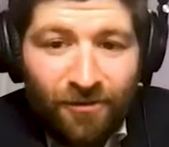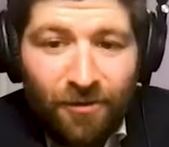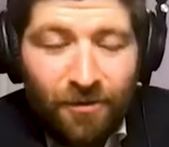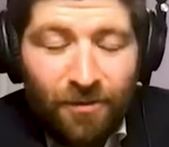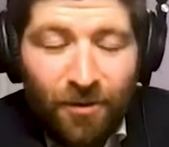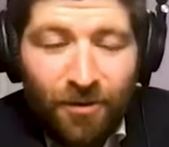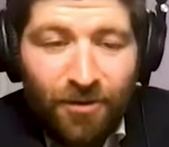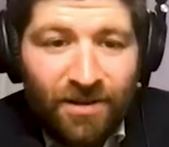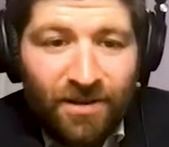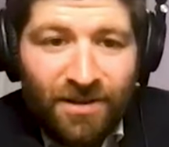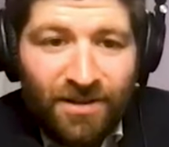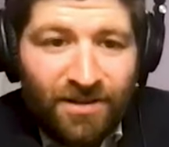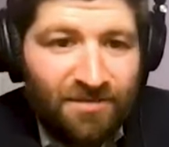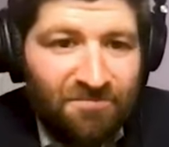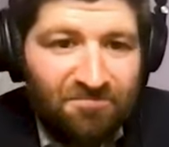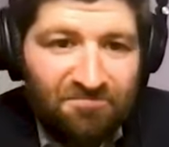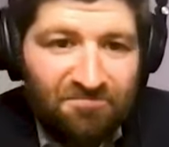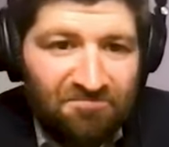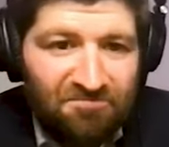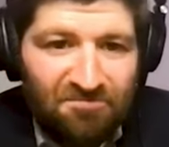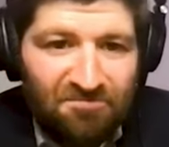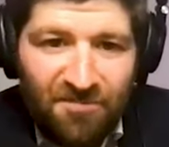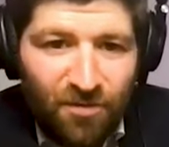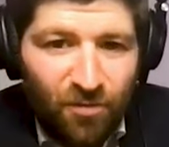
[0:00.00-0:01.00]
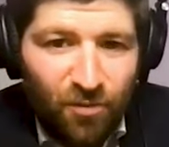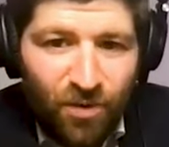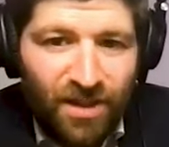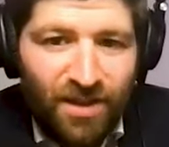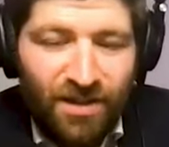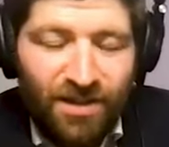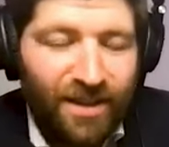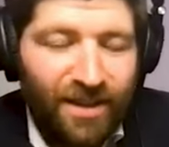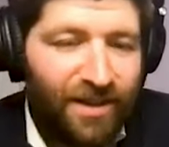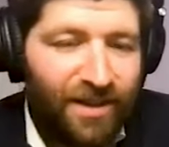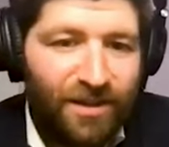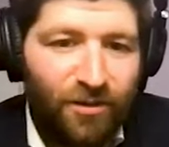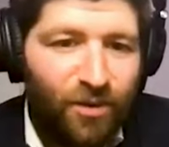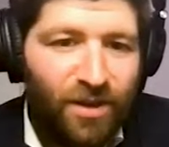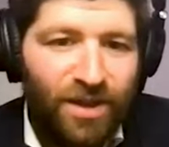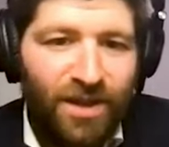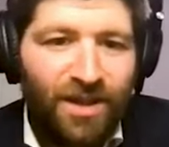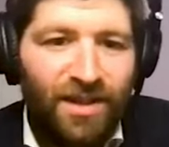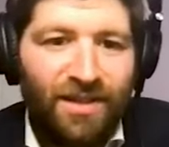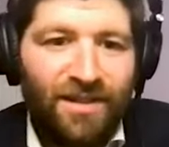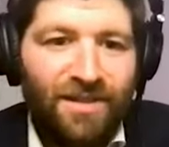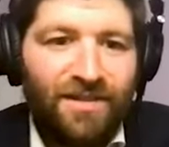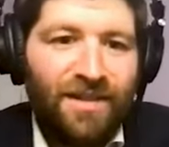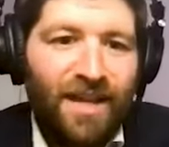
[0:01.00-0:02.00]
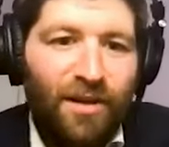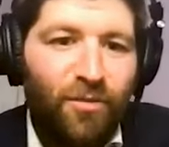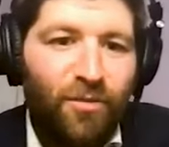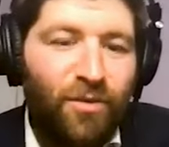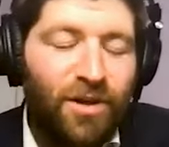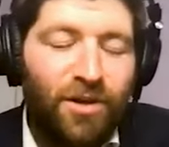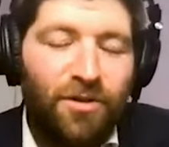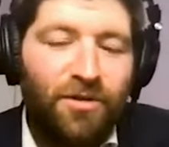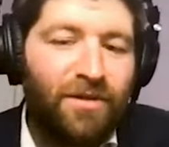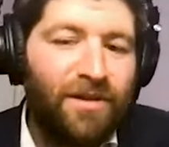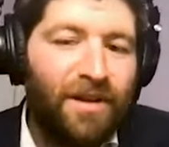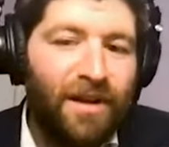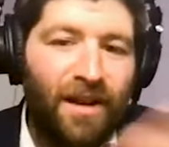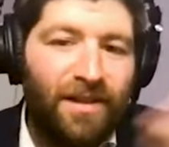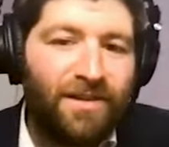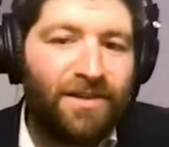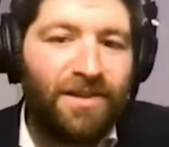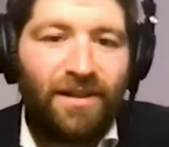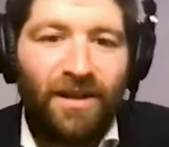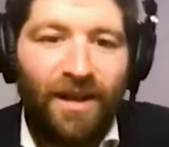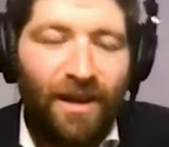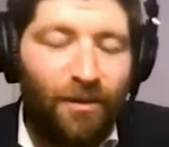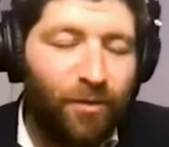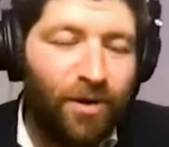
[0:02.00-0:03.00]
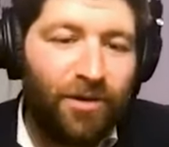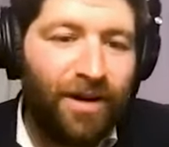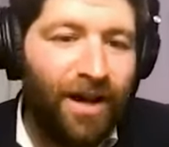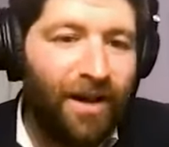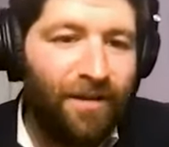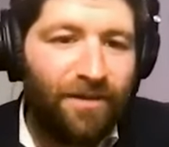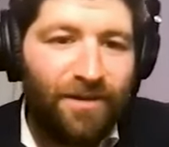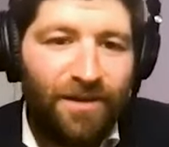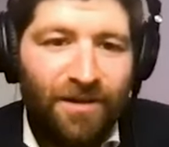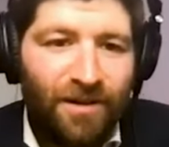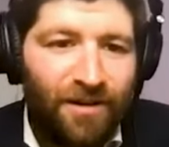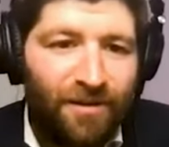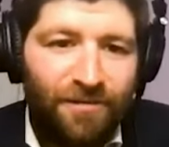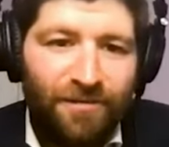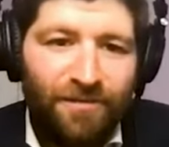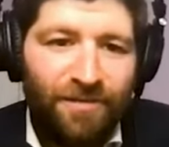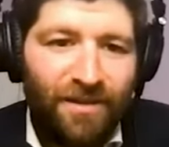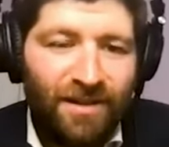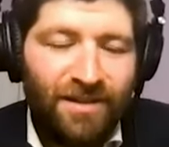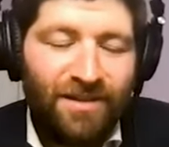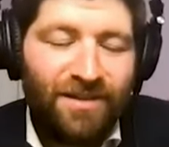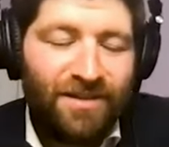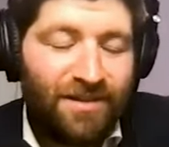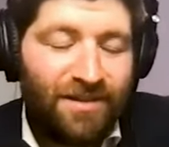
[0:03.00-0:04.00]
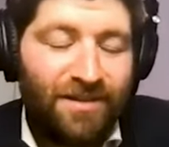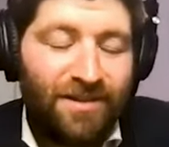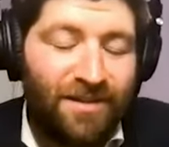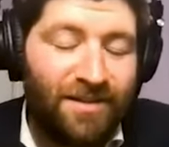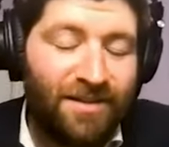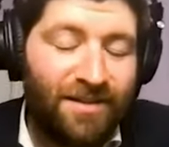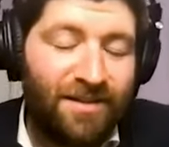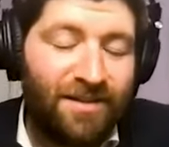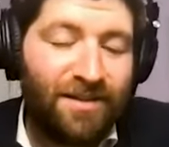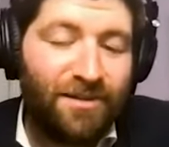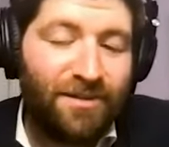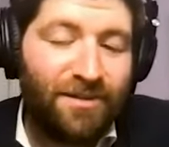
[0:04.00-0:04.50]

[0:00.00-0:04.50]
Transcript: of components, we like, we need it and we don't necessarily, we don't have it enough. And it's, uh,